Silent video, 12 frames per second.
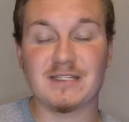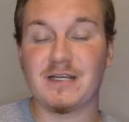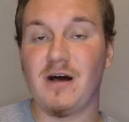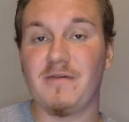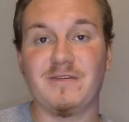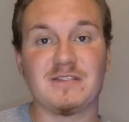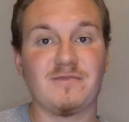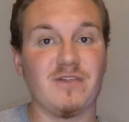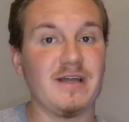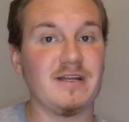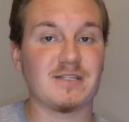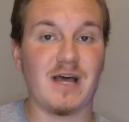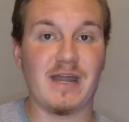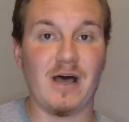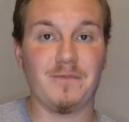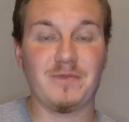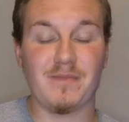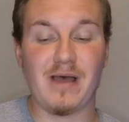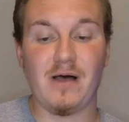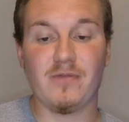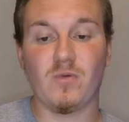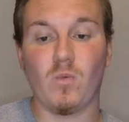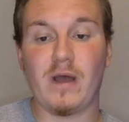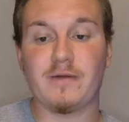the offensive line has not helped him out.
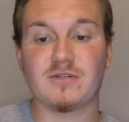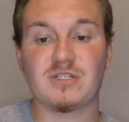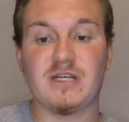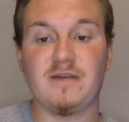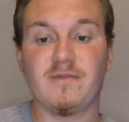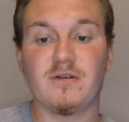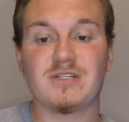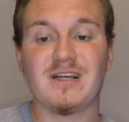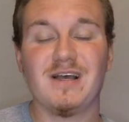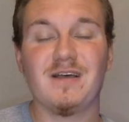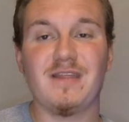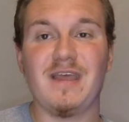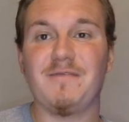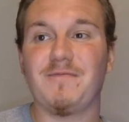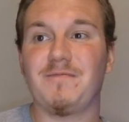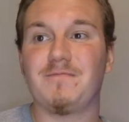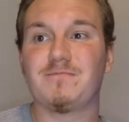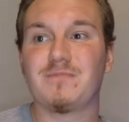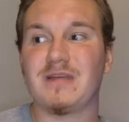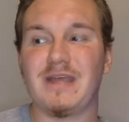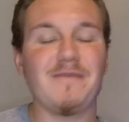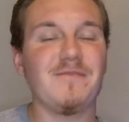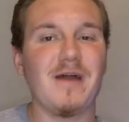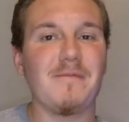The wide receivers, they've
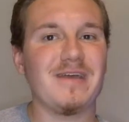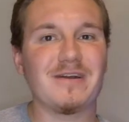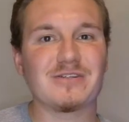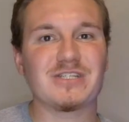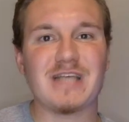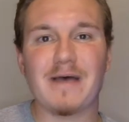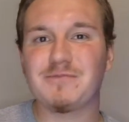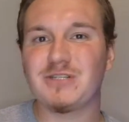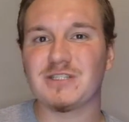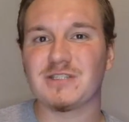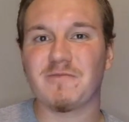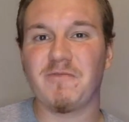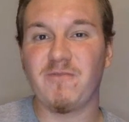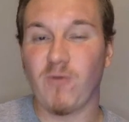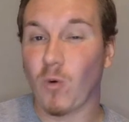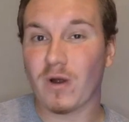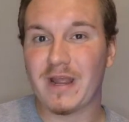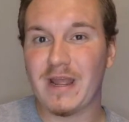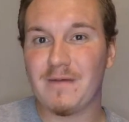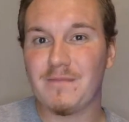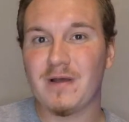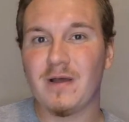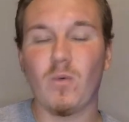given up interceptions for him.